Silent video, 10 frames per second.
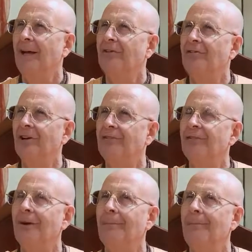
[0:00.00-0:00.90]
just
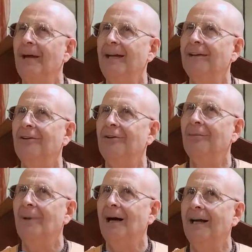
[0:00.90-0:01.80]
make your
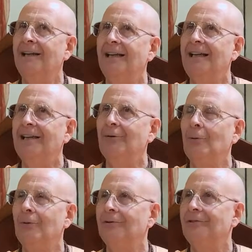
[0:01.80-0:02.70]
mind
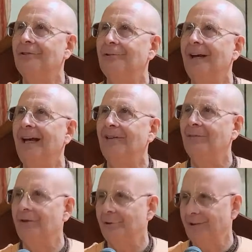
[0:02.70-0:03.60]
equal to
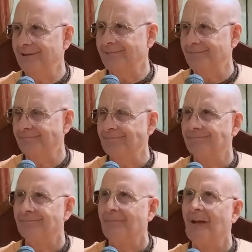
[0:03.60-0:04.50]
everyone.
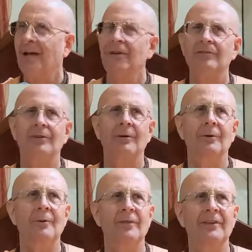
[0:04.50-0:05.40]

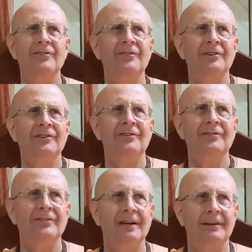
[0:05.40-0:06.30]
So this
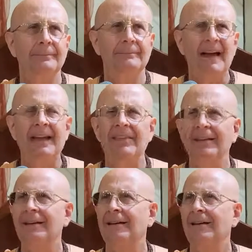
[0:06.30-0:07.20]
is, I
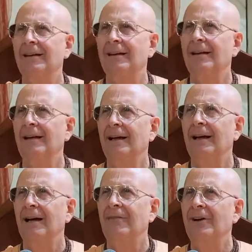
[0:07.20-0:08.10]
think,
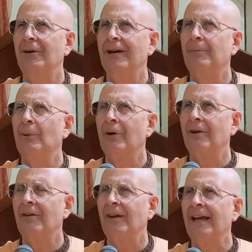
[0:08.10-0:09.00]
a very
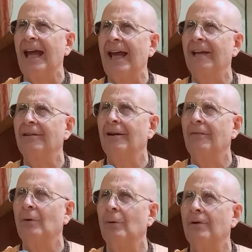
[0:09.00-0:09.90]
important thing. And
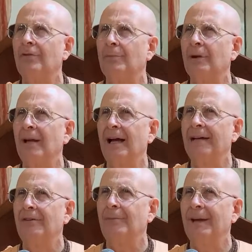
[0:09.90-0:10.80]
of course,
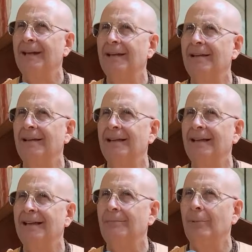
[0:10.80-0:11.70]
Prahlad is making
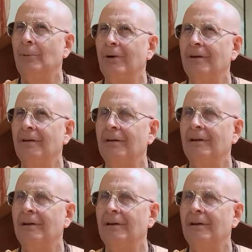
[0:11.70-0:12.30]
the important